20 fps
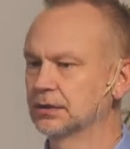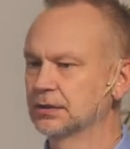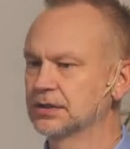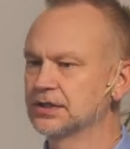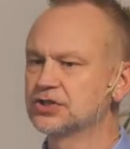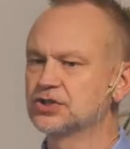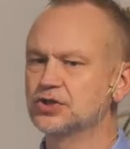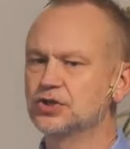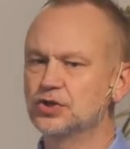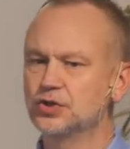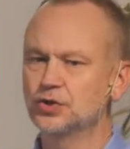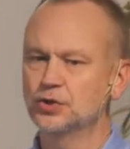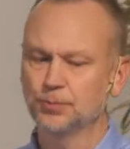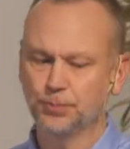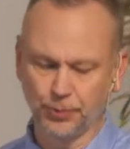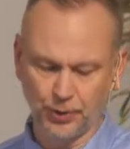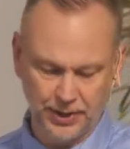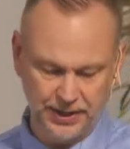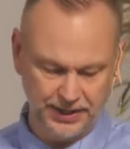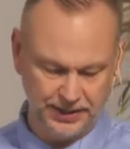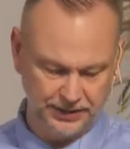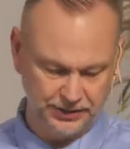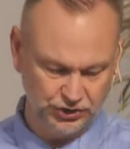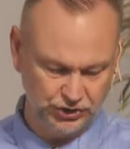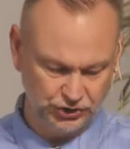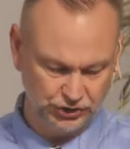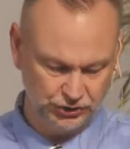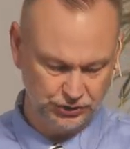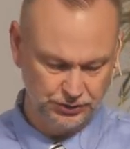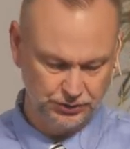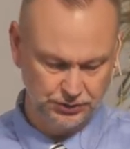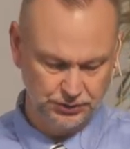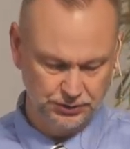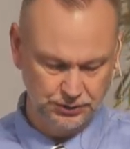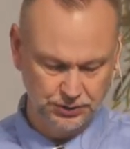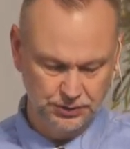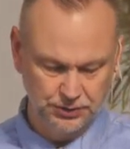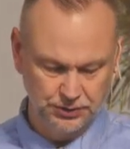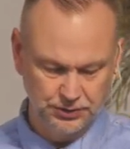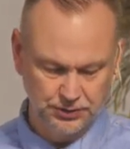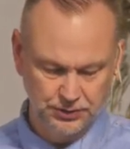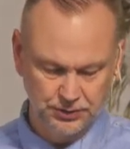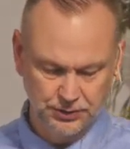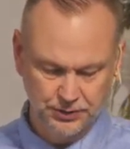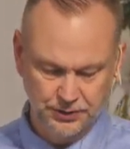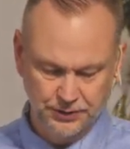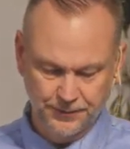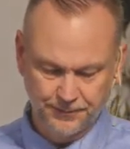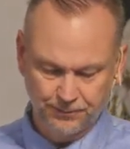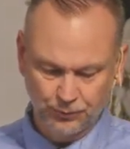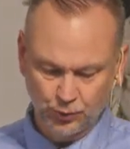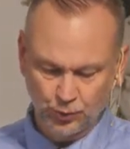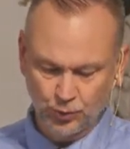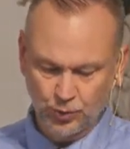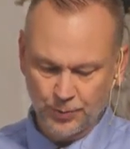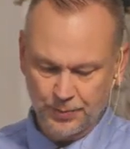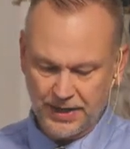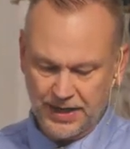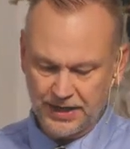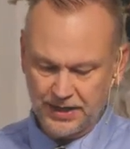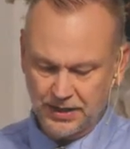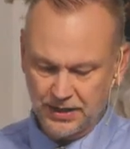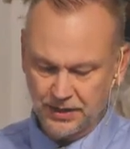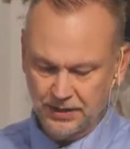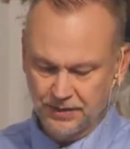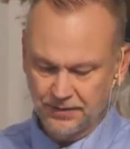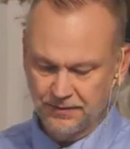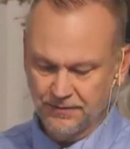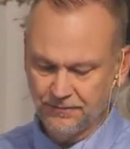This new branch will make